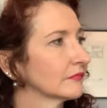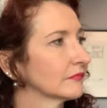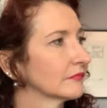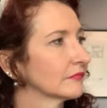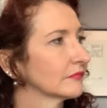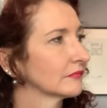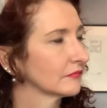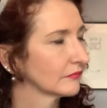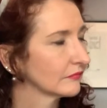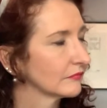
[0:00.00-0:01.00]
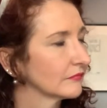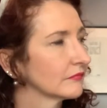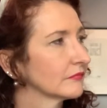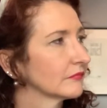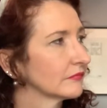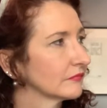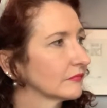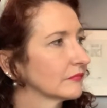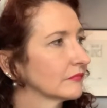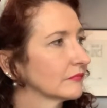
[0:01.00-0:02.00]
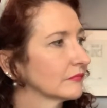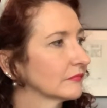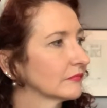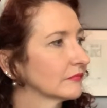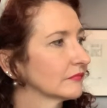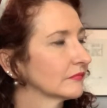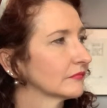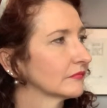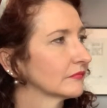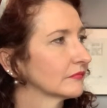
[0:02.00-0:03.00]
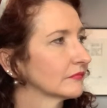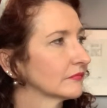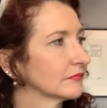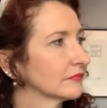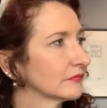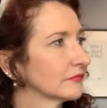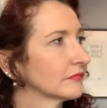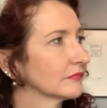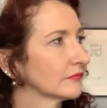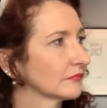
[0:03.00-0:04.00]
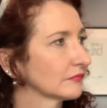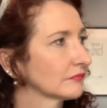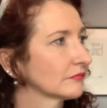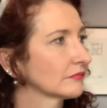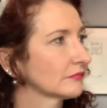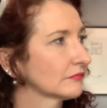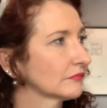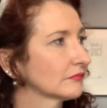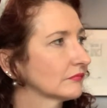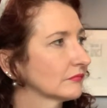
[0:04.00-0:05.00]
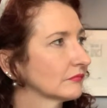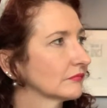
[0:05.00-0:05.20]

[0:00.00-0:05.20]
(not speaking)